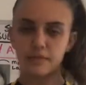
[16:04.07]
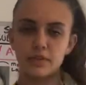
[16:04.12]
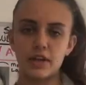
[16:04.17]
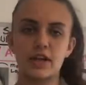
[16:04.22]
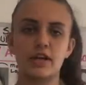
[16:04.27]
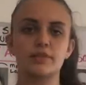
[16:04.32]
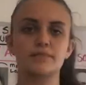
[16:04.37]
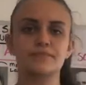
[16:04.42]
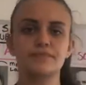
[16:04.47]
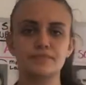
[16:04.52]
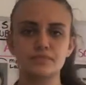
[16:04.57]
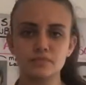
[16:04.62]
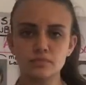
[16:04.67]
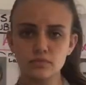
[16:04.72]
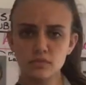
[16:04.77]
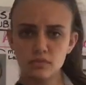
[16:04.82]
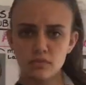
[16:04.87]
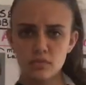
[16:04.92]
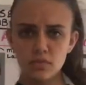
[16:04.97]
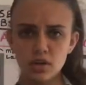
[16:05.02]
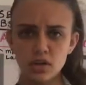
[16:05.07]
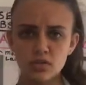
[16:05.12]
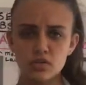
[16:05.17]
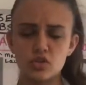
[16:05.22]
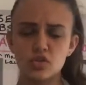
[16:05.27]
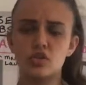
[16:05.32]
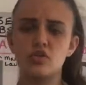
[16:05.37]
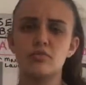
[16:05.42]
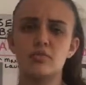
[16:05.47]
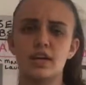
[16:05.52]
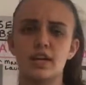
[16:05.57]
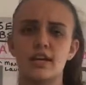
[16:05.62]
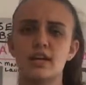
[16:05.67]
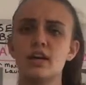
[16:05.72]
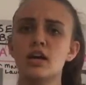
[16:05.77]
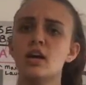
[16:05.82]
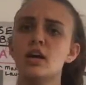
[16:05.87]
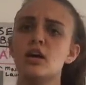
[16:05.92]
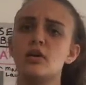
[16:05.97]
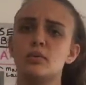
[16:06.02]
Now, 2 men
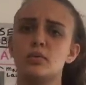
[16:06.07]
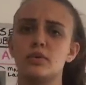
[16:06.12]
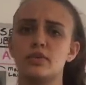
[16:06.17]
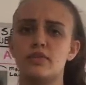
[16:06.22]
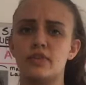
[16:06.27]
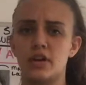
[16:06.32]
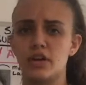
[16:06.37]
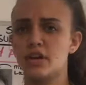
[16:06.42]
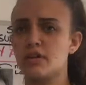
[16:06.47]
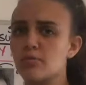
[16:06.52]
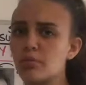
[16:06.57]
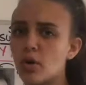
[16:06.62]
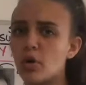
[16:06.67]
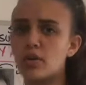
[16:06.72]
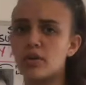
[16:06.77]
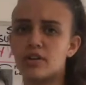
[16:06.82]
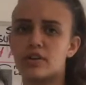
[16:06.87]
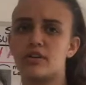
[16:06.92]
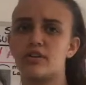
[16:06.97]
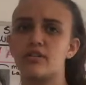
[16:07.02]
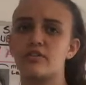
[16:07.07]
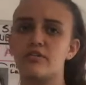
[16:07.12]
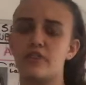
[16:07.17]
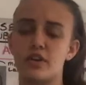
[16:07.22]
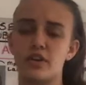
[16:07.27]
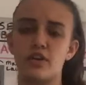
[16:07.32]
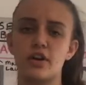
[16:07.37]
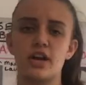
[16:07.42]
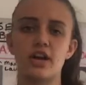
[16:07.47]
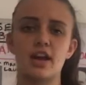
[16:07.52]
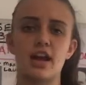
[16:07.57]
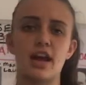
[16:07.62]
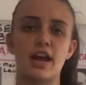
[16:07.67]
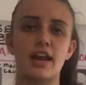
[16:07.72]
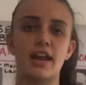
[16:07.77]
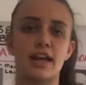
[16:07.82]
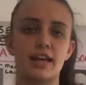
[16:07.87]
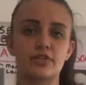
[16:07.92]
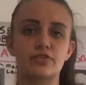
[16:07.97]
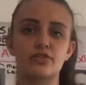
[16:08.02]
were very important in figuring
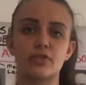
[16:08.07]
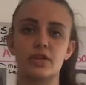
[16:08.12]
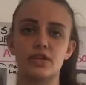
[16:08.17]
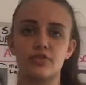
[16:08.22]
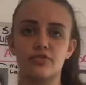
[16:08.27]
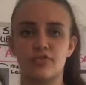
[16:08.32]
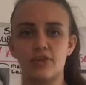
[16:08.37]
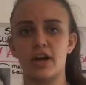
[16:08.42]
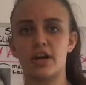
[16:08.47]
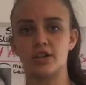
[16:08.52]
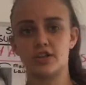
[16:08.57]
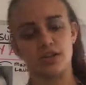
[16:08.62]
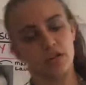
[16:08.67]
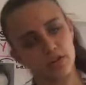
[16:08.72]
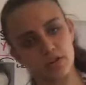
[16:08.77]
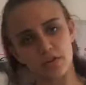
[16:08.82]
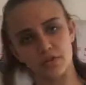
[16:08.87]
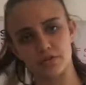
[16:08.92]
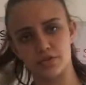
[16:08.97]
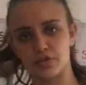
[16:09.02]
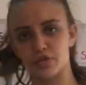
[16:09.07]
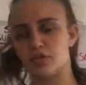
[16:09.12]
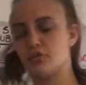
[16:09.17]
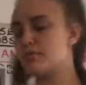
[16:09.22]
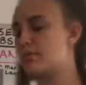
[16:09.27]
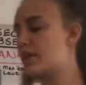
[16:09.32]
out X-ray diffraction, and those 2